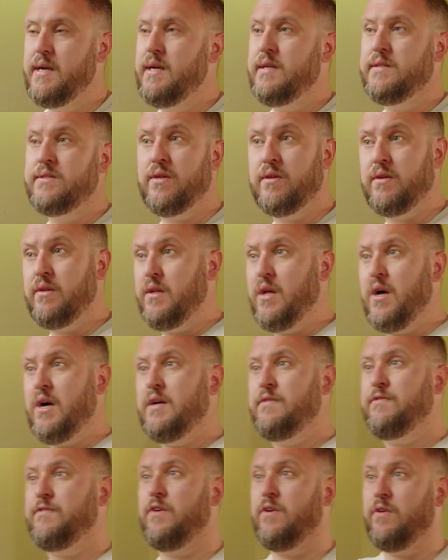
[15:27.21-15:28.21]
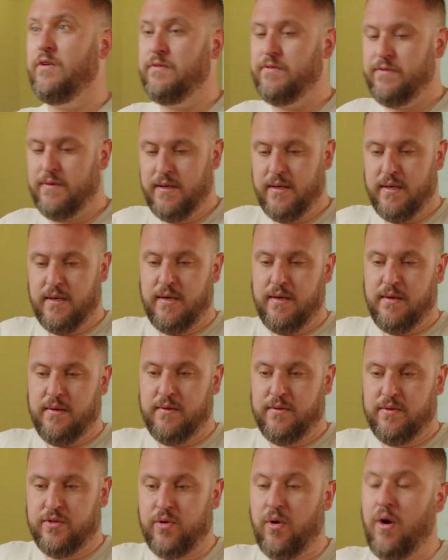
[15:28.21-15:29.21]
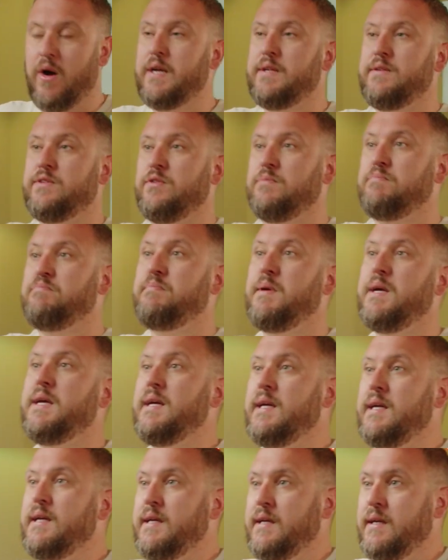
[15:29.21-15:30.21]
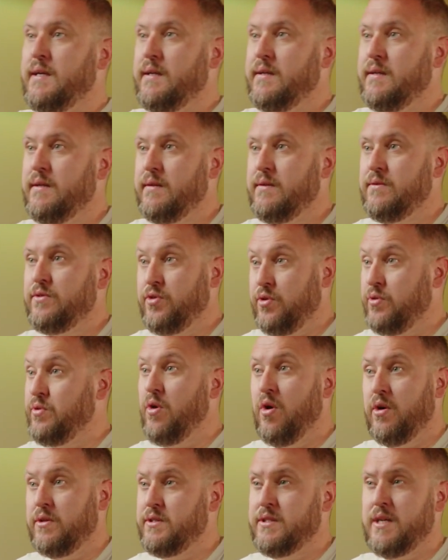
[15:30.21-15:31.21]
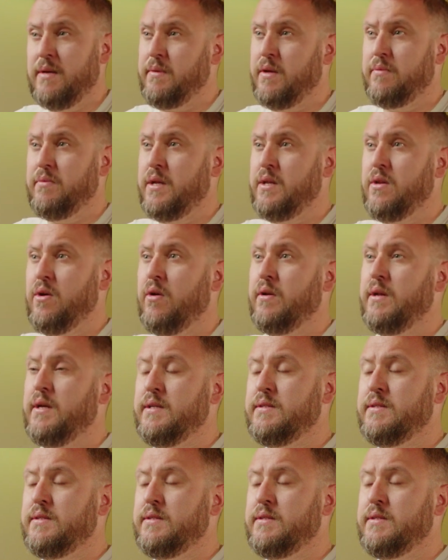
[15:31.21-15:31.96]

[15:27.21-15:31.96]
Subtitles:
It's not a life of trying to be to God something we're not.